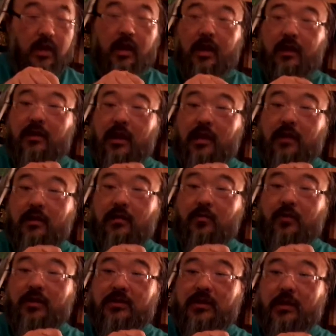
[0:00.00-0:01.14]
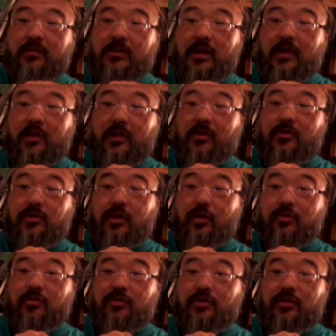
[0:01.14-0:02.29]
And then the reason I'm telling you
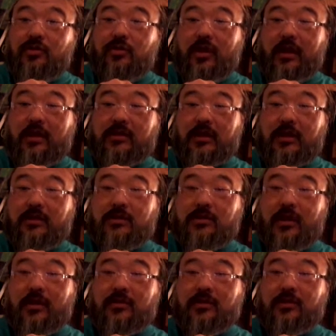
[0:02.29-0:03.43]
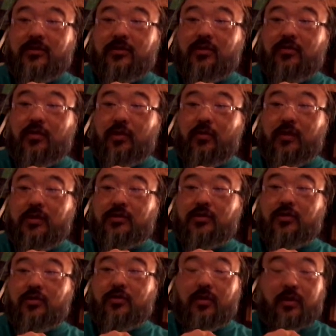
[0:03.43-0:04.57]
don't do this until you know what you're
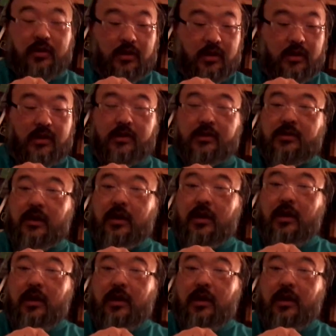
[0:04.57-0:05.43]
doing is